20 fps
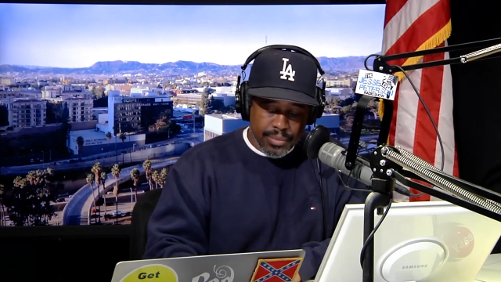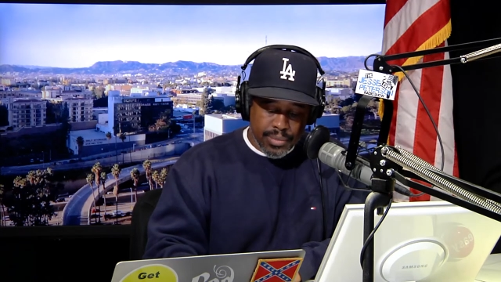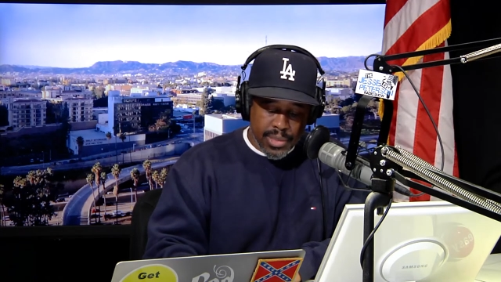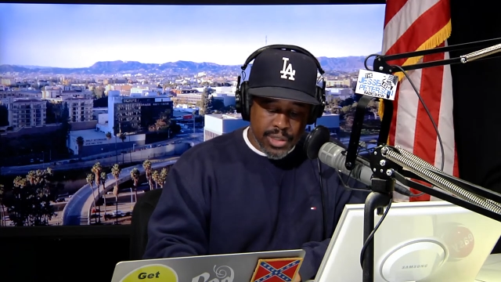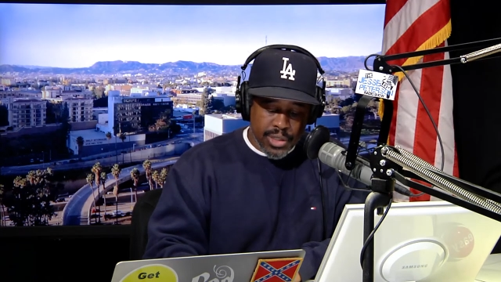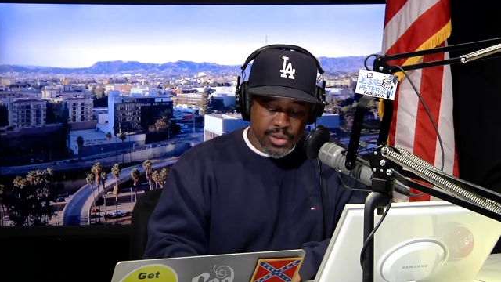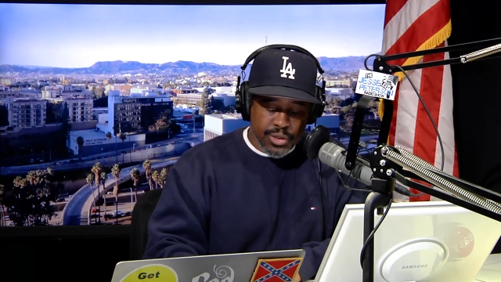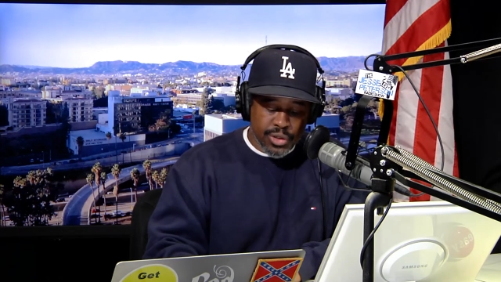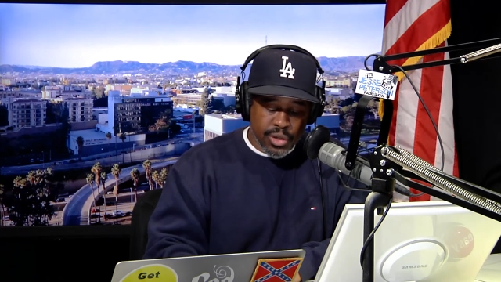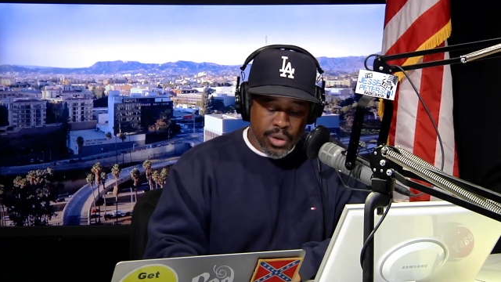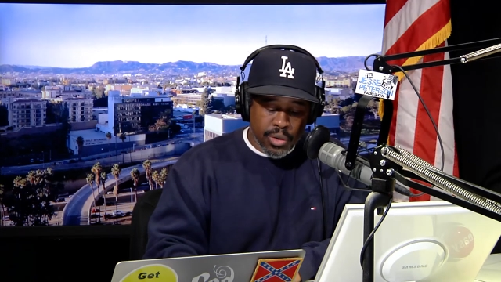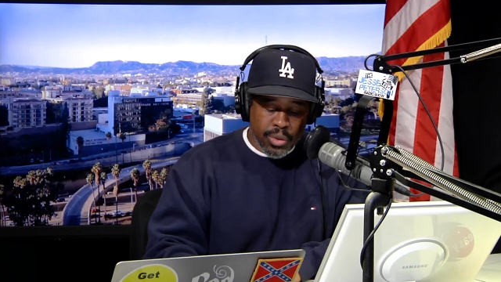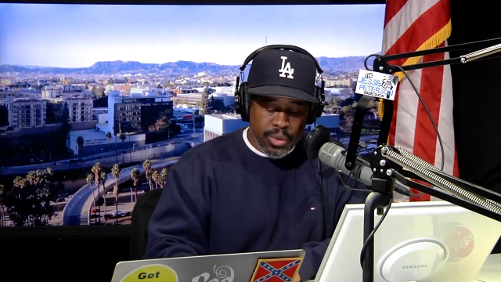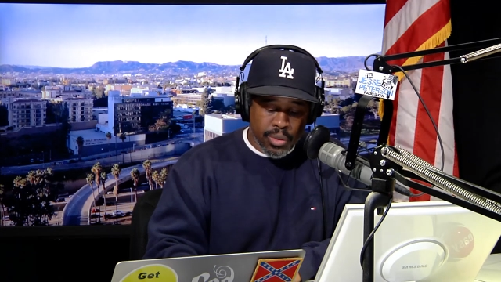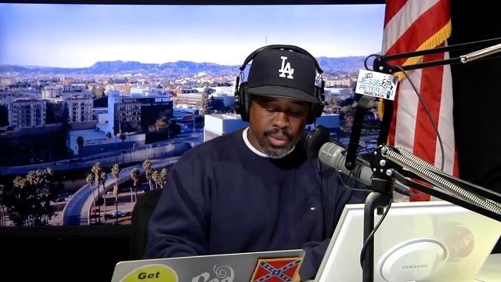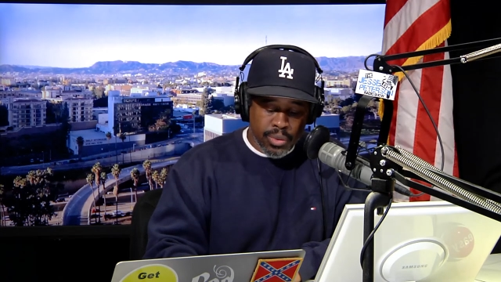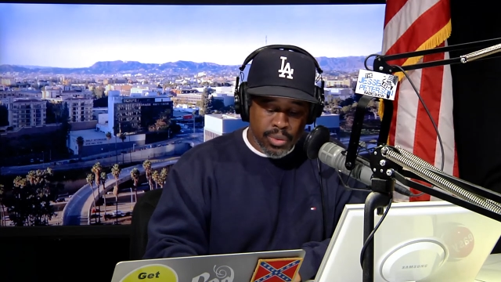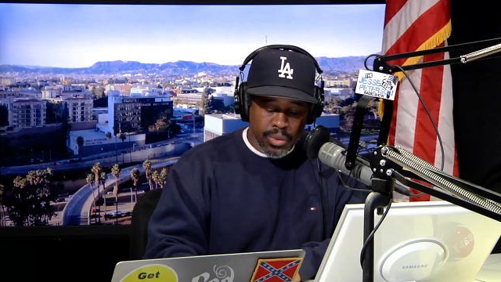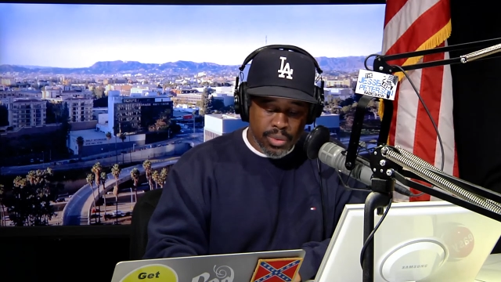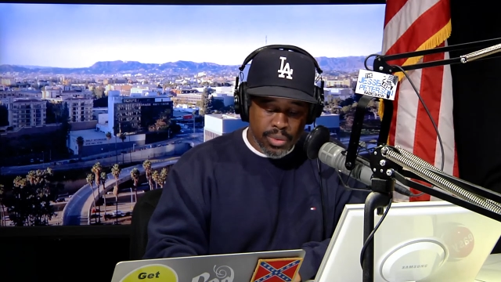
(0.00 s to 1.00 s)
There's
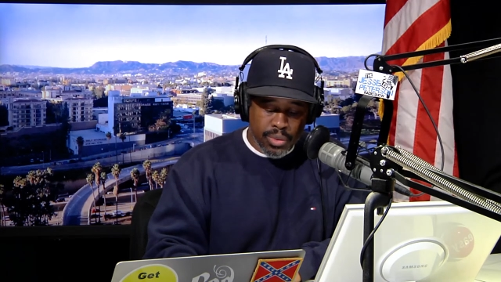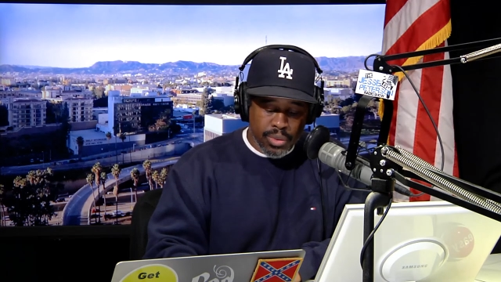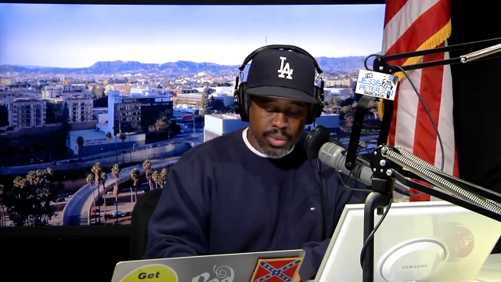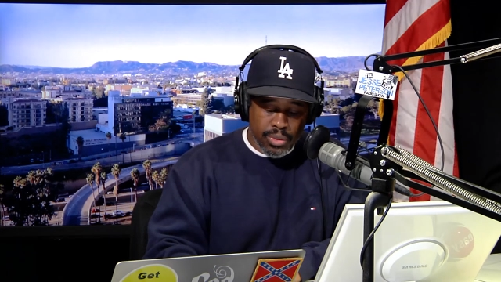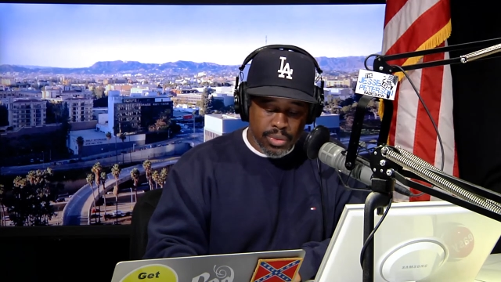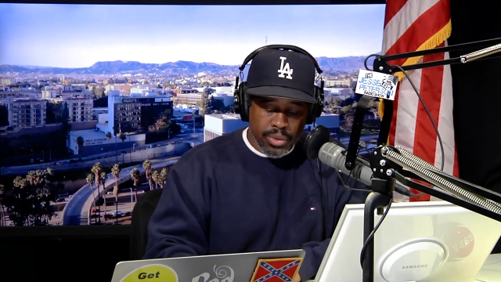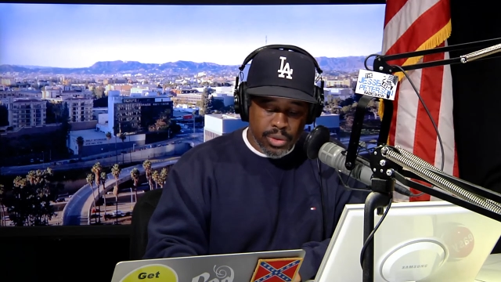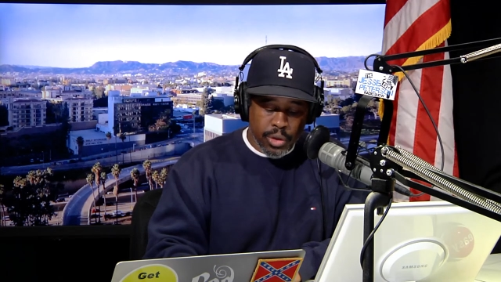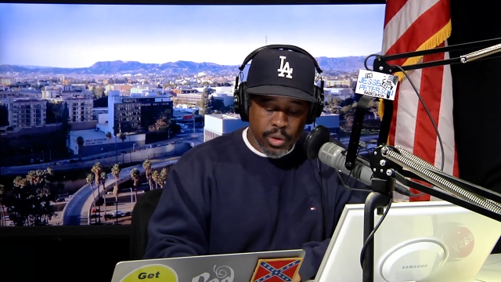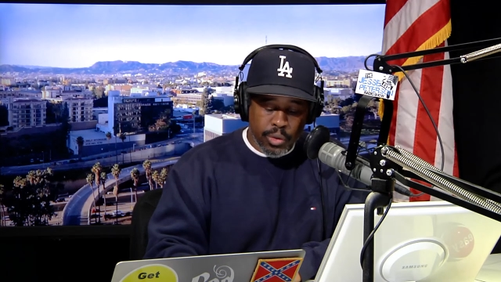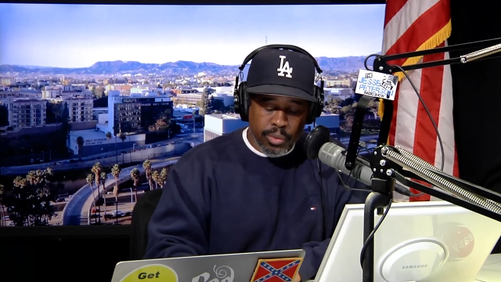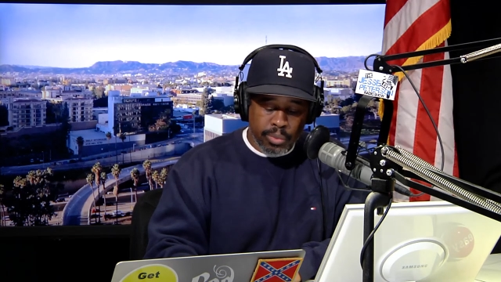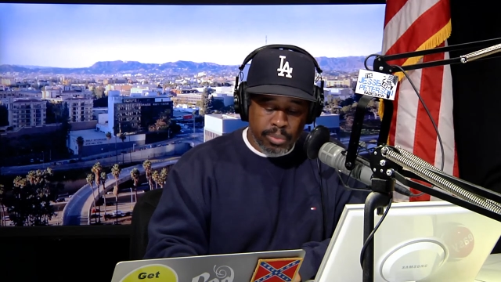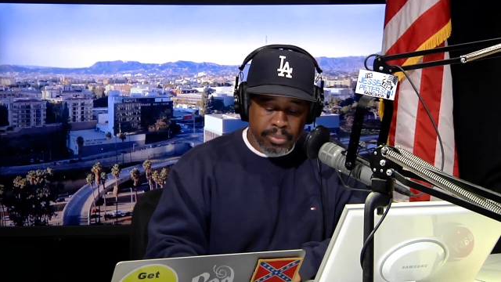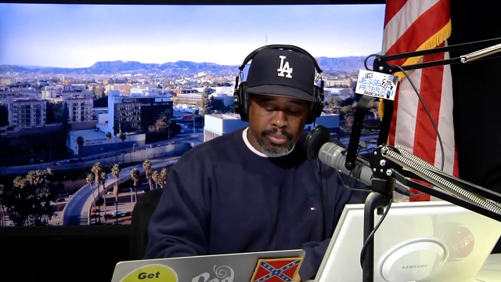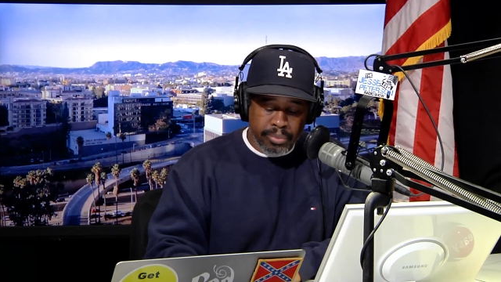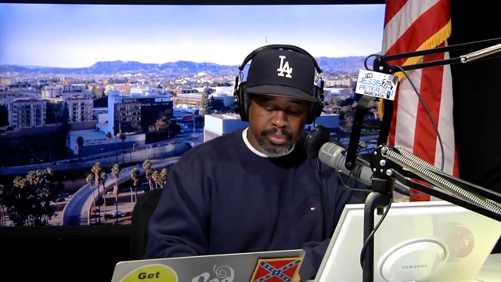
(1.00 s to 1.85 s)
no